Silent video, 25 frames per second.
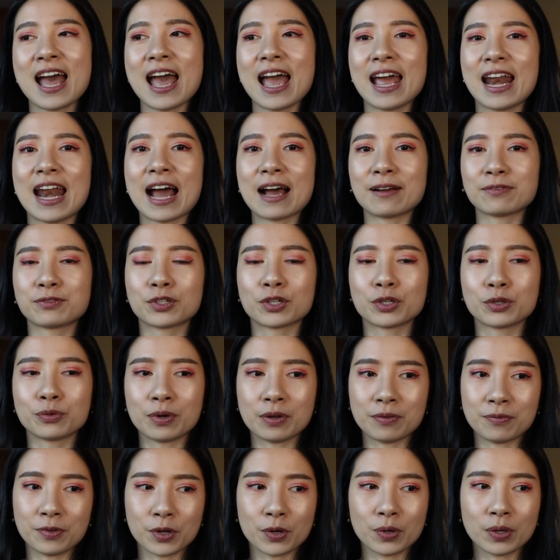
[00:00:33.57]
And after
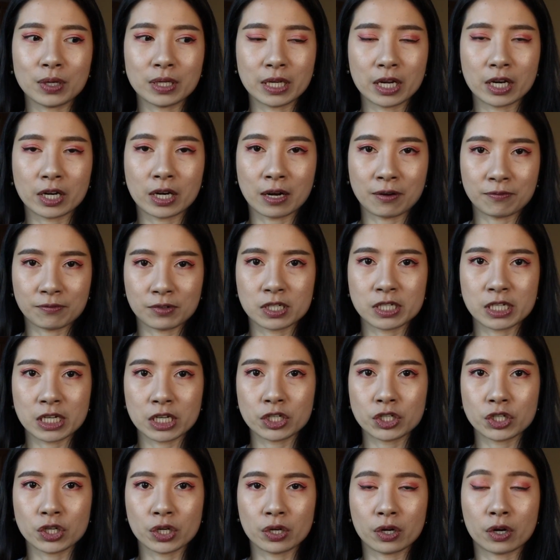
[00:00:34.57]
reviewing their
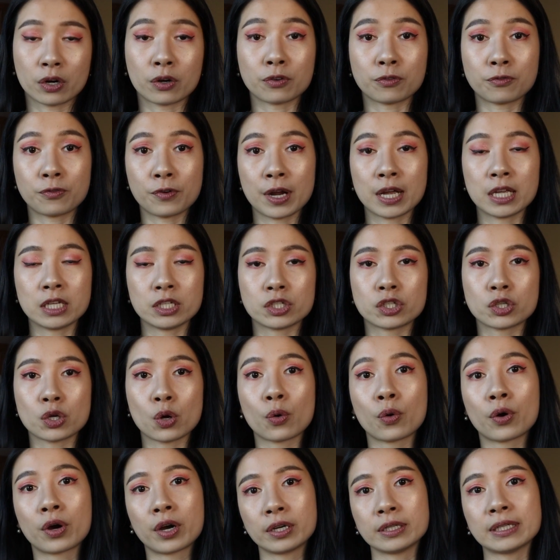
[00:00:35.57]
conversation, her friends
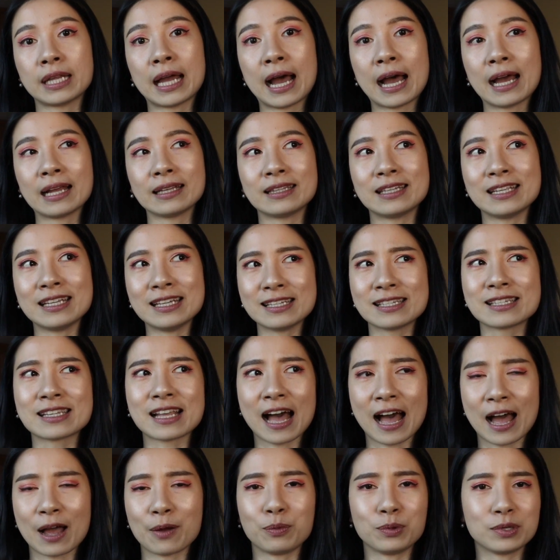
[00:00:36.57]
told her that this
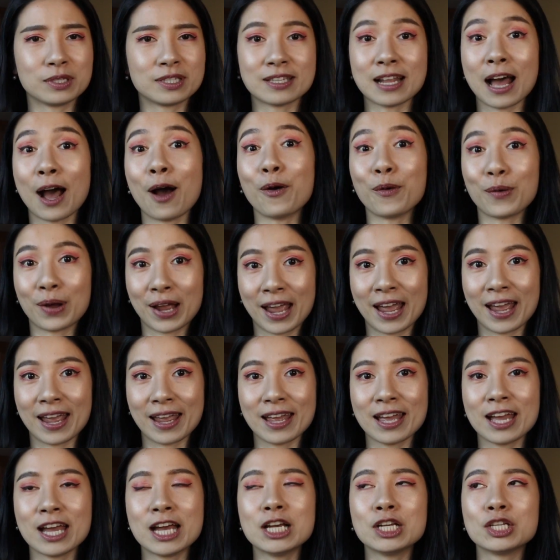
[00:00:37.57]
guy was not okay.